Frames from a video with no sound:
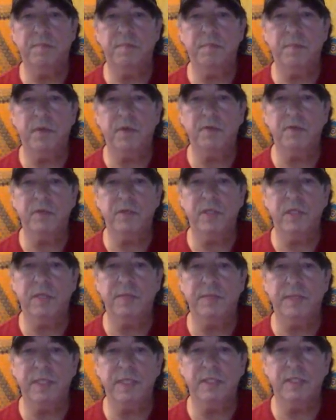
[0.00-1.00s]
mostly
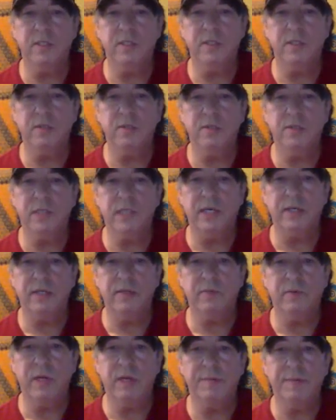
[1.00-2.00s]
limited to
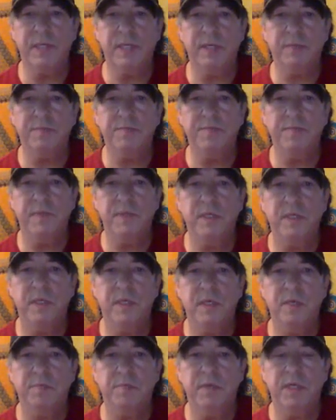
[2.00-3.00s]
Saudi Arabia,
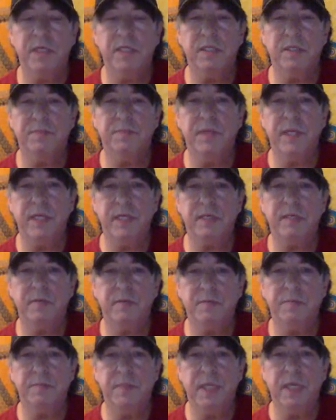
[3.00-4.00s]
but it's
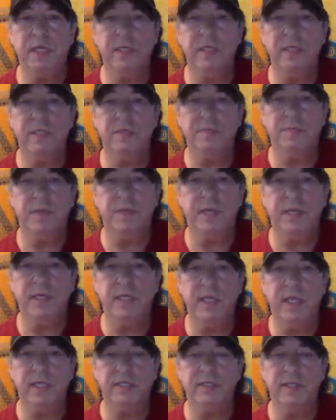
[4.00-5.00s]
begun to spread in
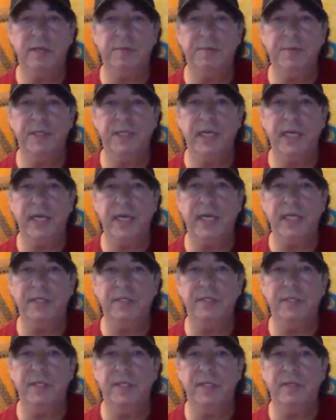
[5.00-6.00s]
the last couple of
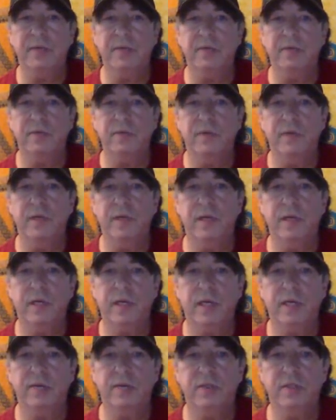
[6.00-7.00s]
decades in other
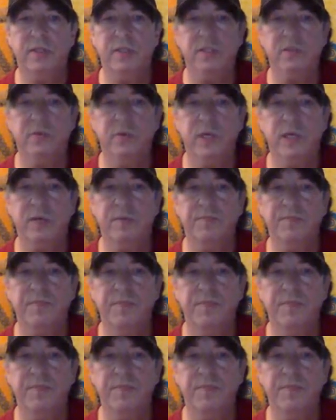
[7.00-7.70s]
countries as well.